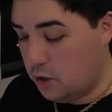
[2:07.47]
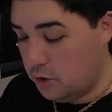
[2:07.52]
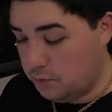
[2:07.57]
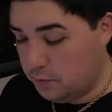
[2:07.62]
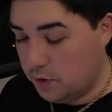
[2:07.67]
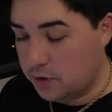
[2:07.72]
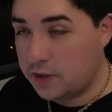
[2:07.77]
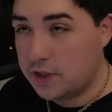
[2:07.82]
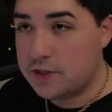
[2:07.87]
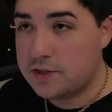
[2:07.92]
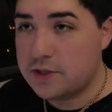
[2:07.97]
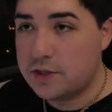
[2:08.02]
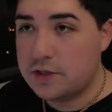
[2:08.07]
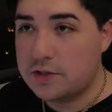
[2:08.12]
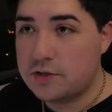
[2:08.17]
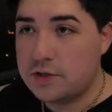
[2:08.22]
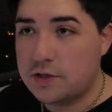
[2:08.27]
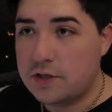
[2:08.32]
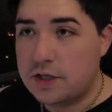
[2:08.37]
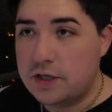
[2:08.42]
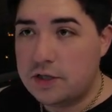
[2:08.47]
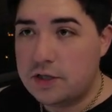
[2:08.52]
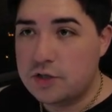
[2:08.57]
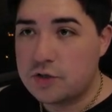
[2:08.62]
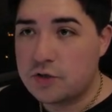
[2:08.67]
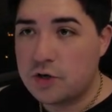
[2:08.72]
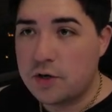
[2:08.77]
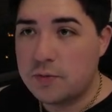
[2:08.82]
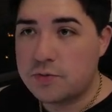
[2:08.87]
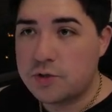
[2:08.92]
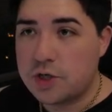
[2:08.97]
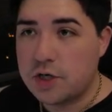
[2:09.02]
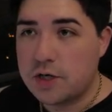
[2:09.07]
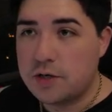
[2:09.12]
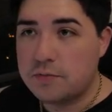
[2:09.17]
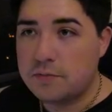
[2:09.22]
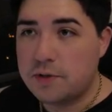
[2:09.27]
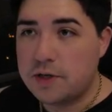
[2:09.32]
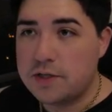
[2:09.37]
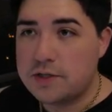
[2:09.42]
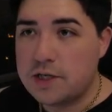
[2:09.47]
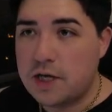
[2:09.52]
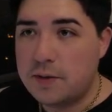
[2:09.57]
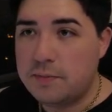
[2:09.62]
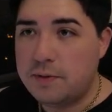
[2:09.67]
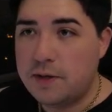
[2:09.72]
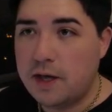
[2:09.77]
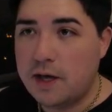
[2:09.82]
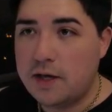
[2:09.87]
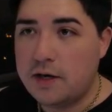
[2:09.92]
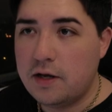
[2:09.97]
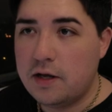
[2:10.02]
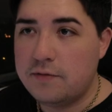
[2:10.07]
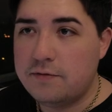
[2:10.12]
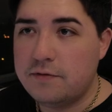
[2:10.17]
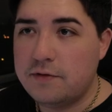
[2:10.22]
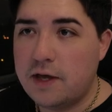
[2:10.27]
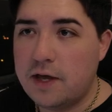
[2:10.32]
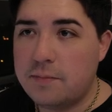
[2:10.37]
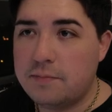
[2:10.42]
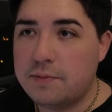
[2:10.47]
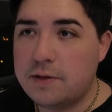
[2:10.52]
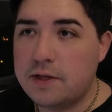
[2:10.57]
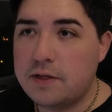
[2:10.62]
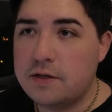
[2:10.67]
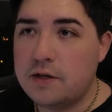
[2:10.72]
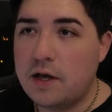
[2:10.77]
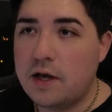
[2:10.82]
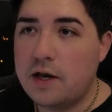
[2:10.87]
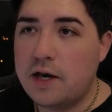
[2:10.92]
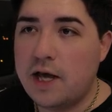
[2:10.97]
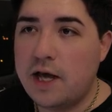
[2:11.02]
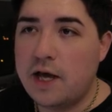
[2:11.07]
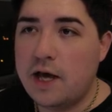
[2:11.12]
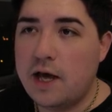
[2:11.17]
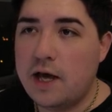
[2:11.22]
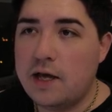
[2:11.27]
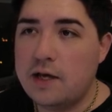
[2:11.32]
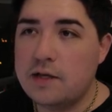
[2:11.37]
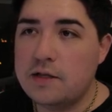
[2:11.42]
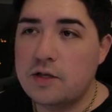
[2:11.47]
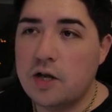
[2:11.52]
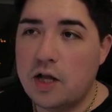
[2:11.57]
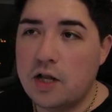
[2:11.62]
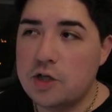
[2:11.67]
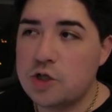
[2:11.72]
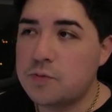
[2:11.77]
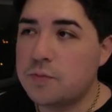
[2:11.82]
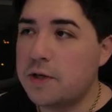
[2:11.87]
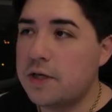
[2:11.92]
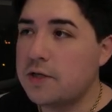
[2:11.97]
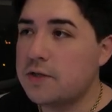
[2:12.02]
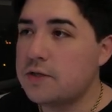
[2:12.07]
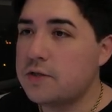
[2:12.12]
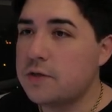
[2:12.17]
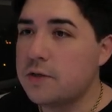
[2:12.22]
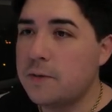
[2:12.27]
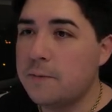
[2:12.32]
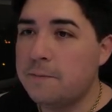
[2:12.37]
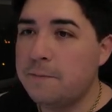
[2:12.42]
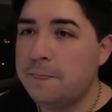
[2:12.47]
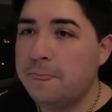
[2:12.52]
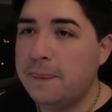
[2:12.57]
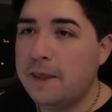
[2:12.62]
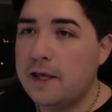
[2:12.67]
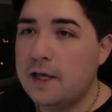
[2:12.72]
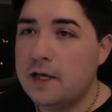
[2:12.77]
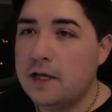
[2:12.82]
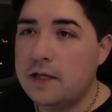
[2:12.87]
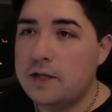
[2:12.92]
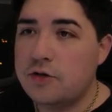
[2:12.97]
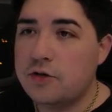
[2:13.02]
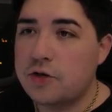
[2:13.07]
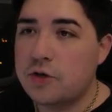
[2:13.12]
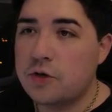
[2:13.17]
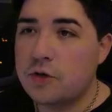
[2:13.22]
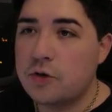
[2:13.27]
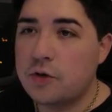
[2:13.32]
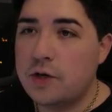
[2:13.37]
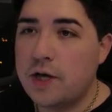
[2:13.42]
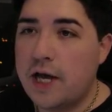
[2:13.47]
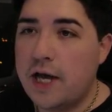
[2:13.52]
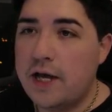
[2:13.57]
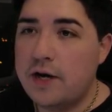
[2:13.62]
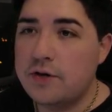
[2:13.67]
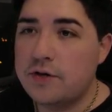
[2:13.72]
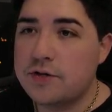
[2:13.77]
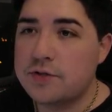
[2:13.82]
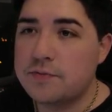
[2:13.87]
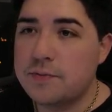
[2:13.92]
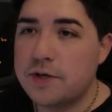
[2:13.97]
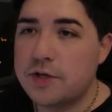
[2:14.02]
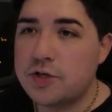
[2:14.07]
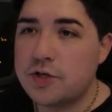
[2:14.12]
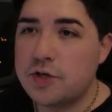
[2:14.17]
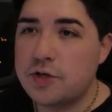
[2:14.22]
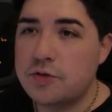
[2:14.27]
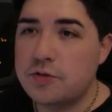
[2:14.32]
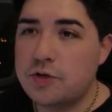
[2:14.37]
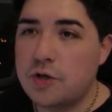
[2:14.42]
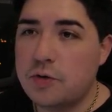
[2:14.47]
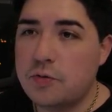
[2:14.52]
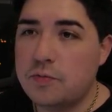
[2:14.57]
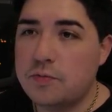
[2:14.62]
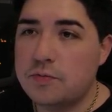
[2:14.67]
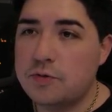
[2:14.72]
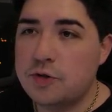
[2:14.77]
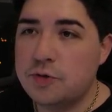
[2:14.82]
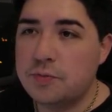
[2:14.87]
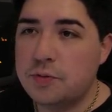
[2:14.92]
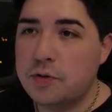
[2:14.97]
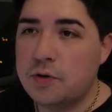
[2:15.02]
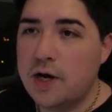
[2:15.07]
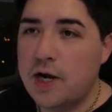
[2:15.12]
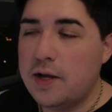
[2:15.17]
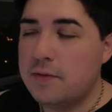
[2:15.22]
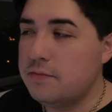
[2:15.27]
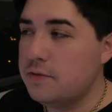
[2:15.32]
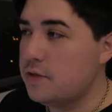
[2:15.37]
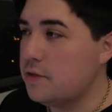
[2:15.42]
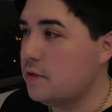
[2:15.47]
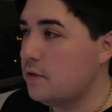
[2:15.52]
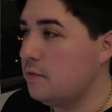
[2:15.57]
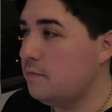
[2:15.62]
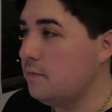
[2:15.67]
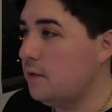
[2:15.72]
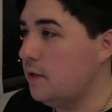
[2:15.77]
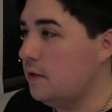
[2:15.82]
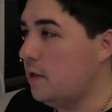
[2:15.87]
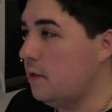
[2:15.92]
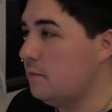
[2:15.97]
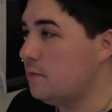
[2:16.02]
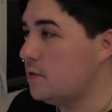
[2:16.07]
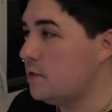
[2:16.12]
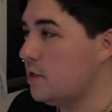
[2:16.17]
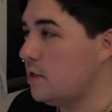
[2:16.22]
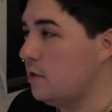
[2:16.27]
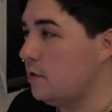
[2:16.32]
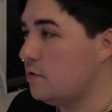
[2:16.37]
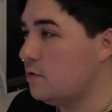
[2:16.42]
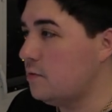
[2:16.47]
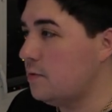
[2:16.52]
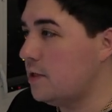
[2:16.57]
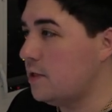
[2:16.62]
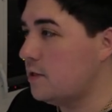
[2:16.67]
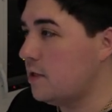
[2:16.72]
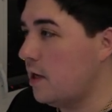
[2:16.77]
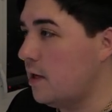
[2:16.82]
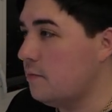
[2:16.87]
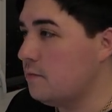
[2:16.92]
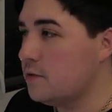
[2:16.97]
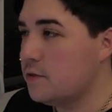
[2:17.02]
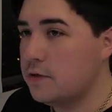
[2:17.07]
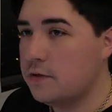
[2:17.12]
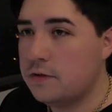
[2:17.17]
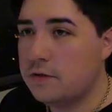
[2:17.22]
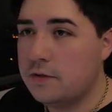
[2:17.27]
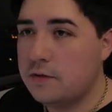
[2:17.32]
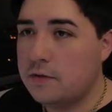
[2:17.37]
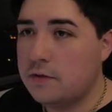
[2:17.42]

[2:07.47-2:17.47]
I'll put this into the description, but it's api.vapi.ai knowledge base. And you're going to go to headers. Make sure you don't do params. Made that mistake too many times.